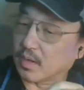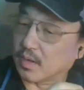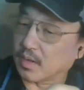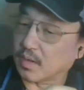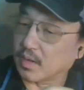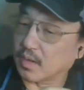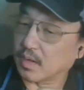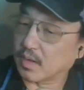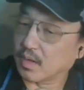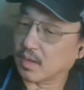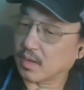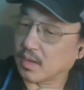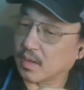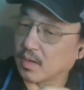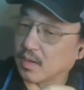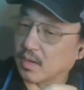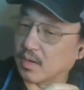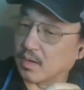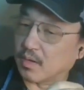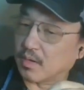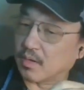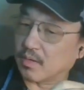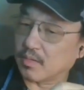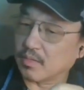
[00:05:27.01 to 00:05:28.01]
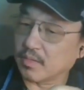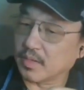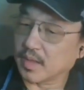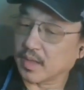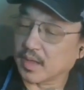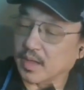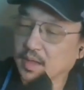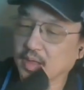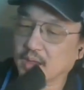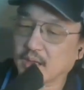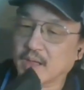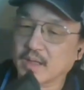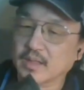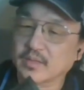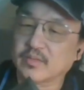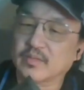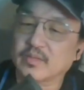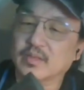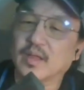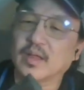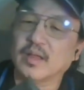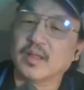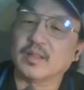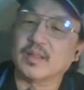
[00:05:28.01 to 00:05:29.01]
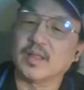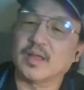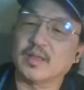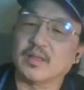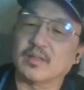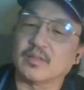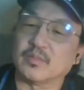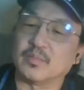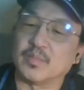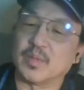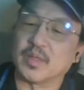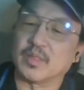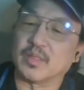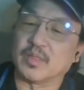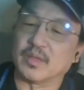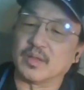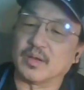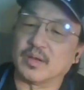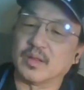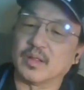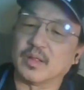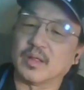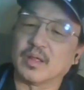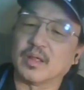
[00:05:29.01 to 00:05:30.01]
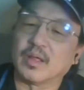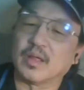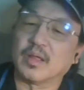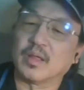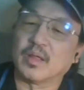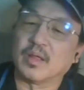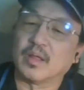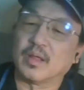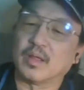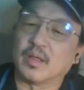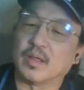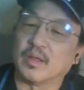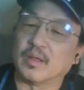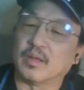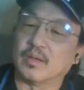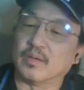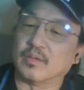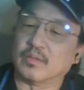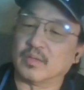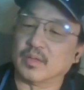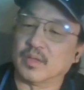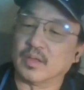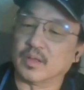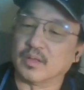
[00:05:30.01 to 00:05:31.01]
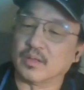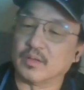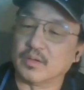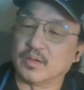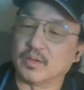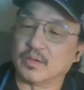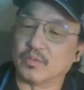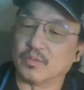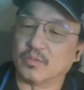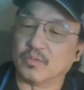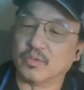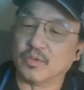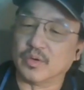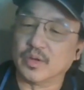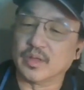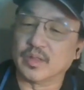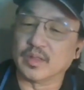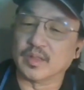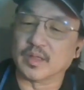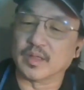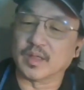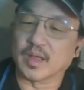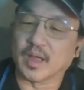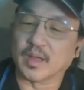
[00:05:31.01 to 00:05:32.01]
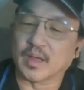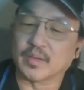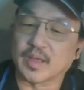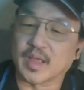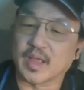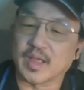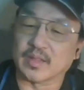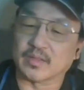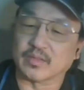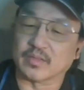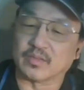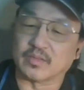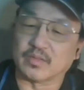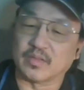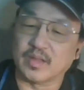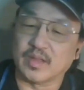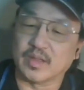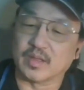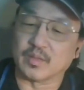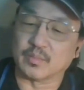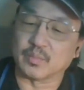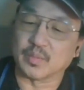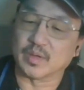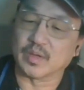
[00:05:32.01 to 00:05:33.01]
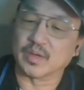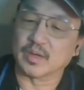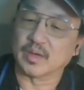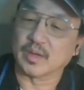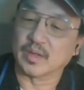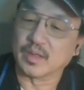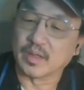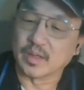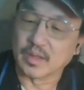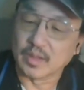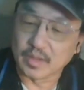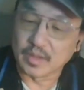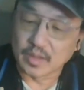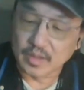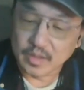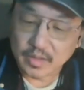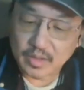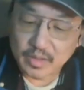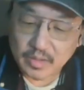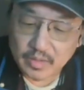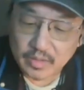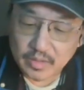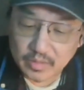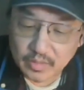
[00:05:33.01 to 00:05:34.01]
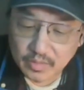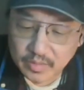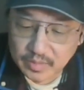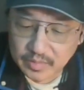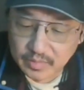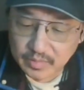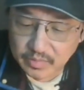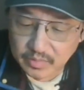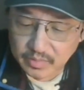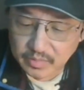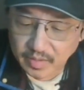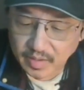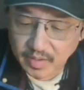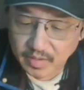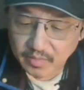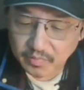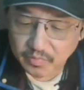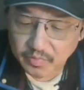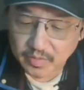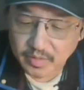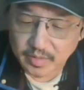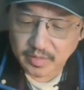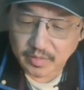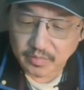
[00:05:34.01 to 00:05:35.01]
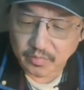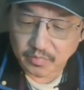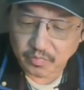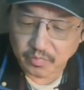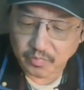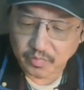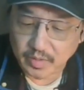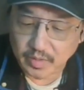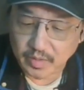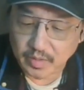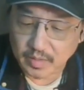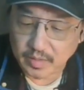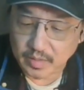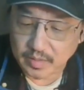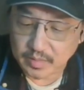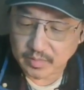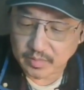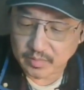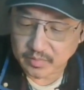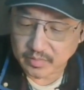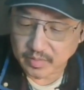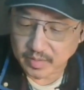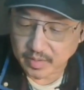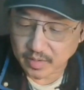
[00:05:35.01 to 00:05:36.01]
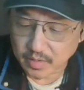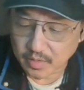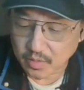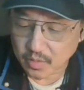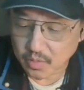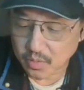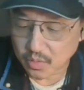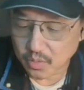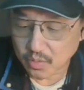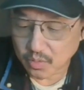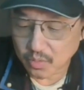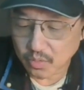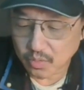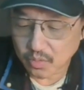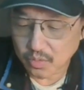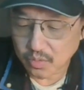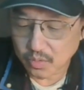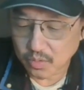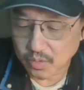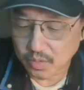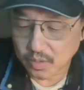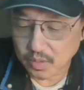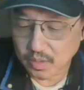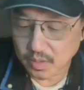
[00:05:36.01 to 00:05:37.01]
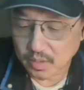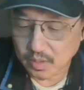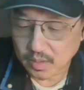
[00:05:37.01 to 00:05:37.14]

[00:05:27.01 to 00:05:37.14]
Oh yeah, I like his method. Oh, yeah, you could really. I can't see it, but you can definitely feel it. There's like a whole.